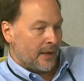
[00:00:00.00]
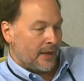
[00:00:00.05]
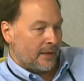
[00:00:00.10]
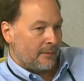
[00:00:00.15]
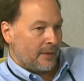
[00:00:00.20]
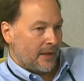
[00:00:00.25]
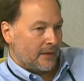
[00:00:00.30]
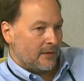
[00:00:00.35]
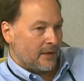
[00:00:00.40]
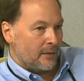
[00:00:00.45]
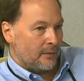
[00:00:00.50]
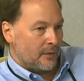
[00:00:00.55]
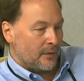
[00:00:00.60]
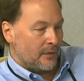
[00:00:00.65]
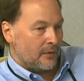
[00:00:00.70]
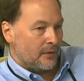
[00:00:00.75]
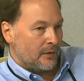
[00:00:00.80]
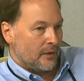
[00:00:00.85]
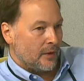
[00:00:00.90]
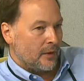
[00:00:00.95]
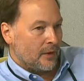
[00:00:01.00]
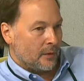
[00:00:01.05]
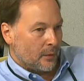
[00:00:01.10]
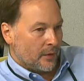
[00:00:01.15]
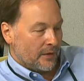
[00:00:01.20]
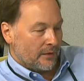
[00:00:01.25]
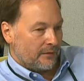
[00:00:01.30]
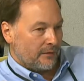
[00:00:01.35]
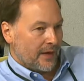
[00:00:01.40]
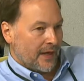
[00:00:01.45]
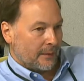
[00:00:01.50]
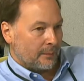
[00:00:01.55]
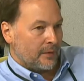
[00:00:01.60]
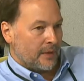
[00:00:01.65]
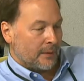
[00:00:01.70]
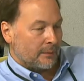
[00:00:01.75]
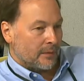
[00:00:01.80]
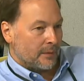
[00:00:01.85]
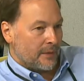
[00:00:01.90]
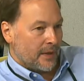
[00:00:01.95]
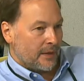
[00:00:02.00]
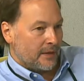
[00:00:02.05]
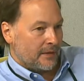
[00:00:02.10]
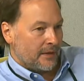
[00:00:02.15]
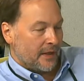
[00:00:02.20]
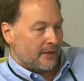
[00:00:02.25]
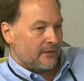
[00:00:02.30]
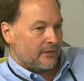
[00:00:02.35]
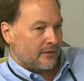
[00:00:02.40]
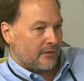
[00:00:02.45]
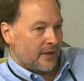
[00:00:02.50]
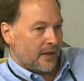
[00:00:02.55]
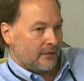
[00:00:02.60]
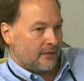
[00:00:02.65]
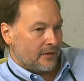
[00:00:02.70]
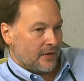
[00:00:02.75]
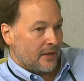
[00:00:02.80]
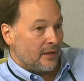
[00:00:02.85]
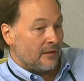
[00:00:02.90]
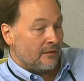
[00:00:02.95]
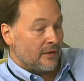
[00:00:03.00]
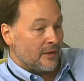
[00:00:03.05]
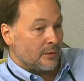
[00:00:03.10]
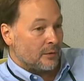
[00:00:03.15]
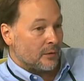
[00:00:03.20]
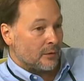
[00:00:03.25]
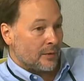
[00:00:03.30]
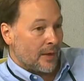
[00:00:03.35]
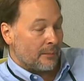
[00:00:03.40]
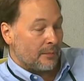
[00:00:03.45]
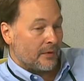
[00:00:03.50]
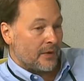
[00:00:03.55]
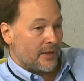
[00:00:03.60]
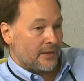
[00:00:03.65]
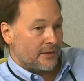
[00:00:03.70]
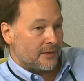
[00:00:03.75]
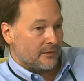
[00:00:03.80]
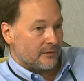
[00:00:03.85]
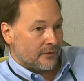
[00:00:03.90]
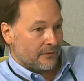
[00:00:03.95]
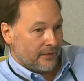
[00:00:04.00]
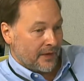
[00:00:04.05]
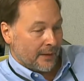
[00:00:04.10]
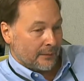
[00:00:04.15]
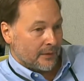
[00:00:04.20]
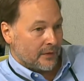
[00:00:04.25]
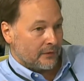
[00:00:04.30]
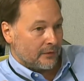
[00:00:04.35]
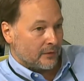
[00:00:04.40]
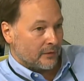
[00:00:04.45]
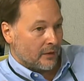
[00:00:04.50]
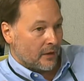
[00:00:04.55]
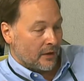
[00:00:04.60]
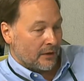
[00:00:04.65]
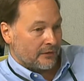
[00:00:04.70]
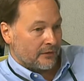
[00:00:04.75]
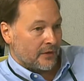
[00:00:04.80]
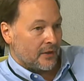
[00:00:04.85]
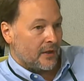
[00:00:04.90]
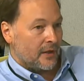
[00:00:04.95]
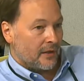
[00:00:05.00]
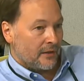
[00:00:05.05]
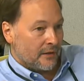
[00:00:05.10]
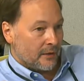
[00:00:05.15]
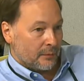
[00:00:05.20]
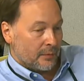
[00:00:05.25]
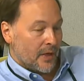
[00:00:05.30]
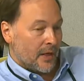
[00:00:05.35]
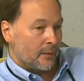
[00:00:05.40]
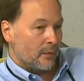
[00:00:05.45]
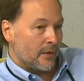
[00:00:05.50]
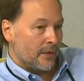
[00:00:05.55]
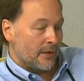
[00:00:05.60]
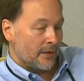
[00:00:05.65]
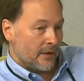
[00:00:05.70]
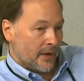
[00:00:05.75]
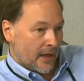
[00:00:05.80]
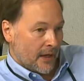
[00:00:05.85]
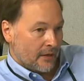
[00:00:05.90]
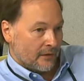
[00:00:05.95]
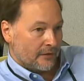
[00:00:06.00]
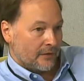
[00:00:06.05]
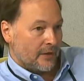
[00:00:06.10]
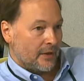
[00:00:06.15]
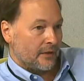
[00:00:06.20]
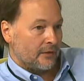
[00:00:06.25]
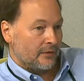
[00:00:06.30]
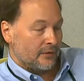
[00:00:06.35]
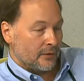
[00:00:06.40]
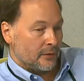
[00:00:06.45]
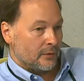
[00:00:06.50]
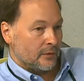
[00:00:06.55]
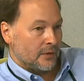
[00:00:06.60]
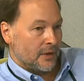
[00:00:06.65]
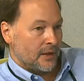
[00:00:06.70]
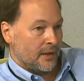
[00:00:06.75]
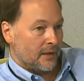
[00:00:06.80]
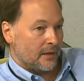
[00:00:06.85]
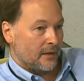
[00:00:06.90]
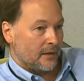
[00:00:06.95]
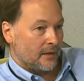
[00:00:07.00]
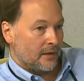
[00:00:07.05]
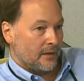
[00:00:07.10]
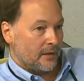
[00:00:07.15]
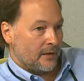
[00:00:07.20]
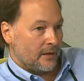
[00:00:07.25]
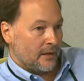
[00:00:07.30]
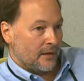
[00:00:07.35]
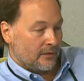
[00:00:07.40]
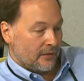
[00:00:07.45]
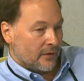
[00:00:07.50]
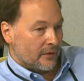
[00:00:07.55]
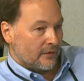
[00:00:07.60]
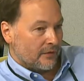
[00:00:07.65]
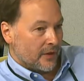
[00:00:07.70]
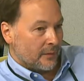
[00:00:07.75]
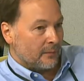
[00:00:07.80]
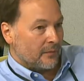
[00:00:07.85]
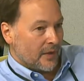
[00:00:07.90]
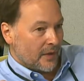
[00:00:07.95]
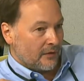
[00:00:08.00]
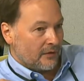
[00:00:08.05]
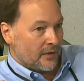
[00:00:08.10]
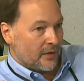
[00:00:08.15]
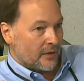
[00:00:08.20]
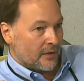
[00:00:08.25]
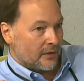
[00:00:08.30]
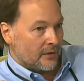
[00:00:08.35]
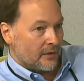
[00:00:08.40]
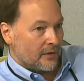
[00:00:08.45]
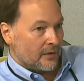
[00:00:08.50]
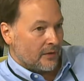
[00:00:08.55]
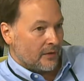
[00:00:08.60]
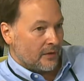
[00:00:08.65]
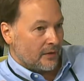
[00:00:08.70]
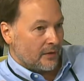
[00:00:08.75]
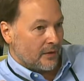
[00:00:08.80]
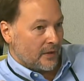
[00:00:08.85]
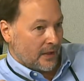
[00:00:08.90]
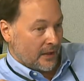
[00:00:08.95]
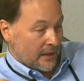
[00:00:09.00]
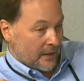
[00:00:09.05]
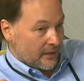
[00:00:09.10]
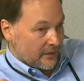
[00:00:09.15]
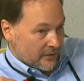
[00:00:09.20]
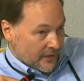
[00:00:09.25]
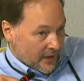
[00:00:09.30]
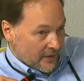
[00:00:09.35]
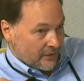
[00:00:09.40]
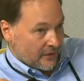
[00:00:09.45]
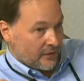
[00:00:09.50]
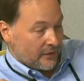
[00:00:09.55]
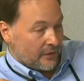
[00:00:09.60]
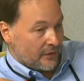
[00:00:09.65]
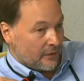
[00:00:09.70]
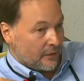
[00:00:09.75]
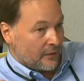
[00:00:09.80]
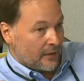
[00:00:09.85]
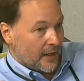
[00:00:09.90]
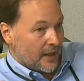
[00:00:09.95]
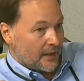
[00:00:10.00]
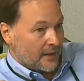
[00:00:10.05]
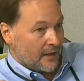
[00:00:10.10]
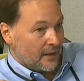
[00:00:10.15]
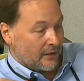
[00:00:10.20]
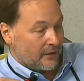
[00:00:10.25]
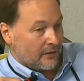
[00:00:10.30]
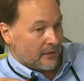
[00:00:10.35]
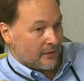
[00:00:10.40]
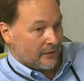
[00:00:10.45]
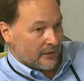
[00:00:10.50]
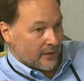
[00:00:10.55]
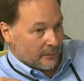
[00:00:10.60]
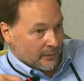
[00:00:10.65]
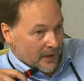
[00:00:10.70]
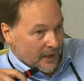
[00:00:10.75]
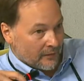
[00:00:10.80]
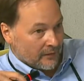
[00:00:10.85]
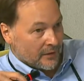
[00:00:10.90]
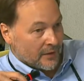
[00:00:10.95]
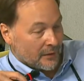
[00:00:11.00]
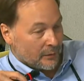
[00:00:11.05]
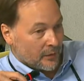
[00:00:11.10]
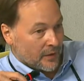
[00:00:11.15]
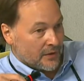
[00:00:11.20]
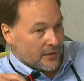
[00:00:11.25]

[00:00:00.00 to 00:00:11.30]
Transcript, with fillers: by Ban Ki moon would in fact be implemented? That's, that's individual reparations for families who lost their breadwinner, housing, schooling. Is there, some, is there any intention to do that, and is there some level at